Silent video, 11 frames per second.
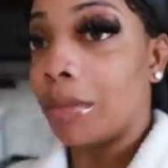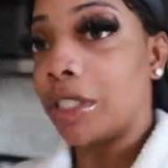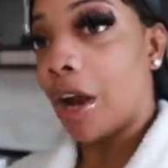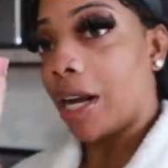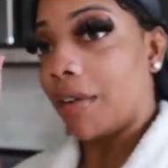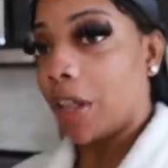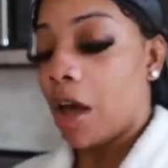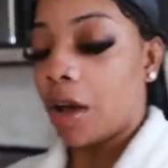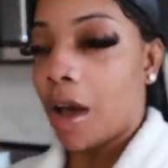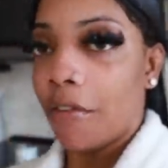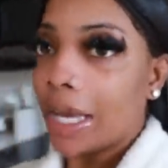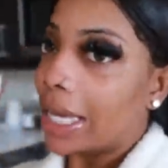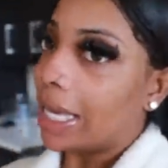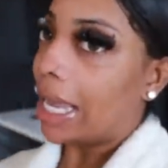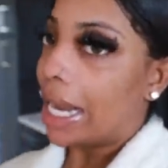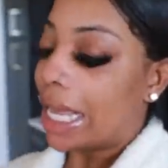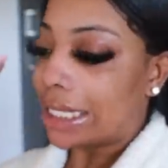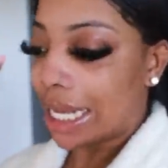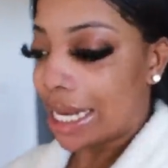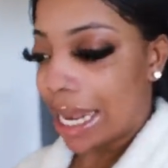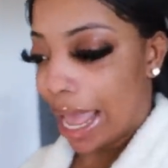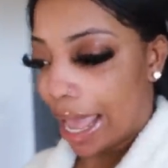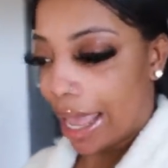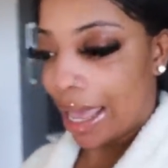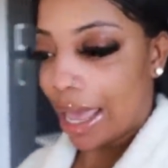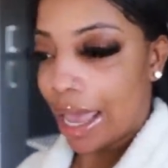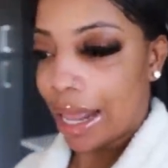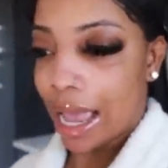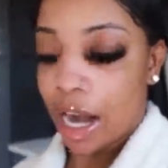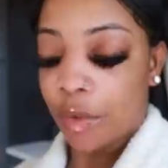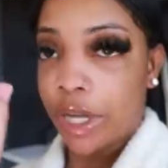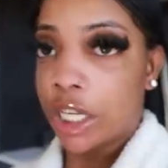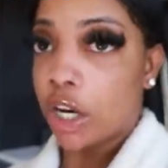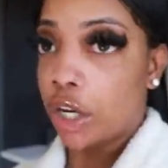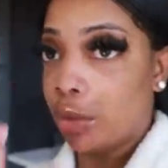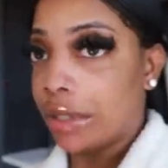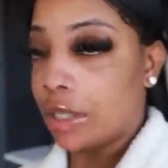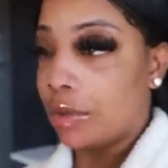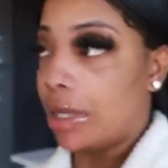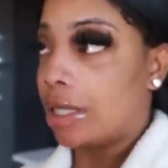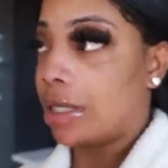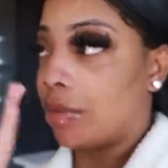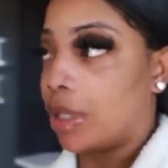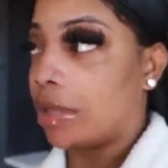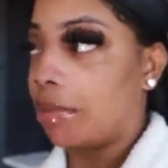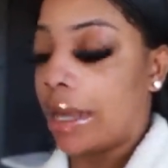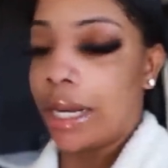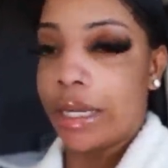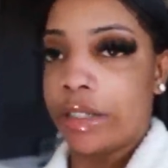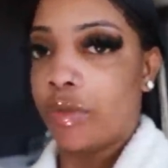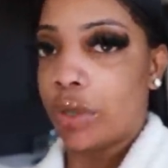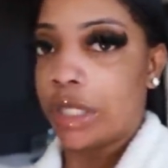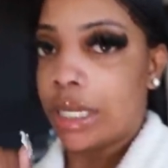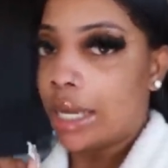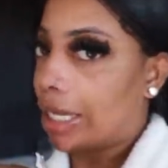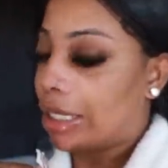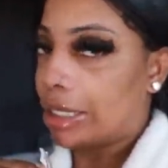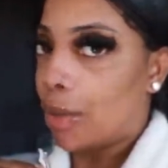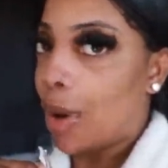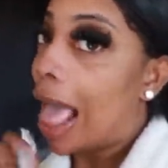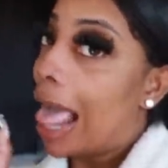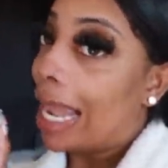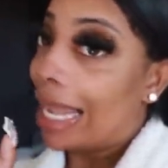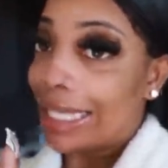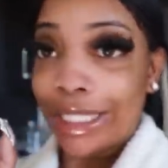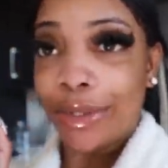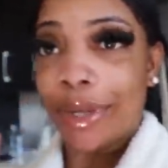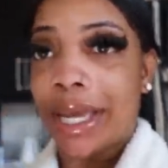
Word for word: So I'm starting to vlog off again today and I gotta read y'all the new to-do list and what the plan is for today. So let's do